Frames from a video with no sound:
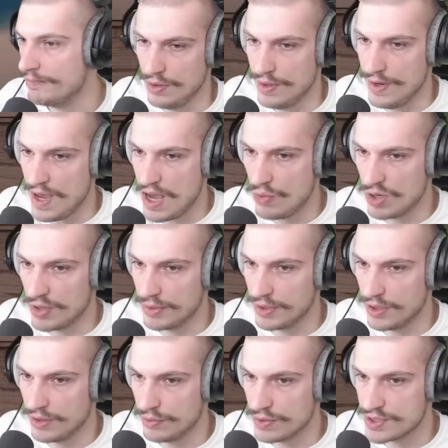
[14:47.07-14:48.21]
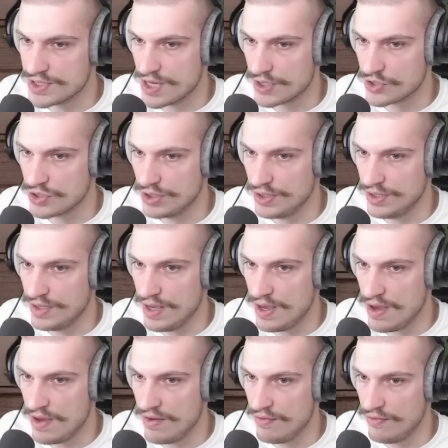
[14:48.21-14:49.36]
Now what I'm gonna do is actually
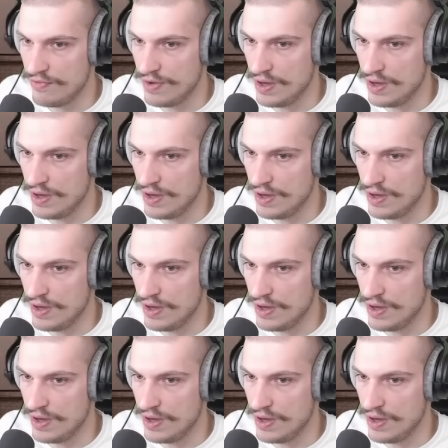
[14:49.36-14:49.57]
dev